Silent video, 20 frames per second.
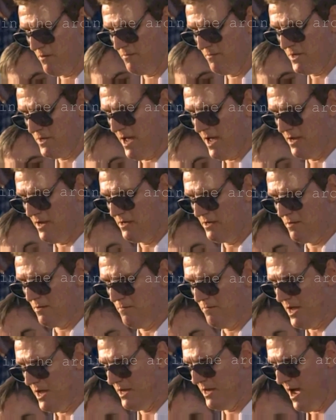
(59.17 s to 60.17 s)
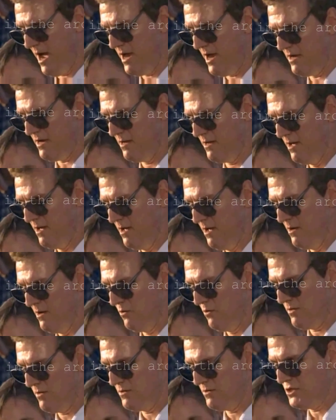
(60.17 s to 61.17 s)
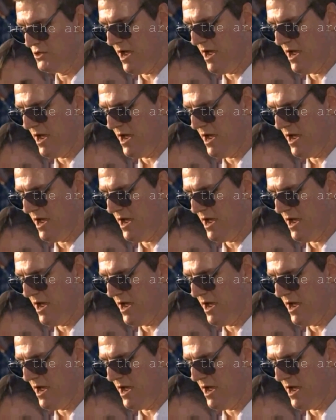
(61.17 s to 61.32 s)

from 10 to midnight with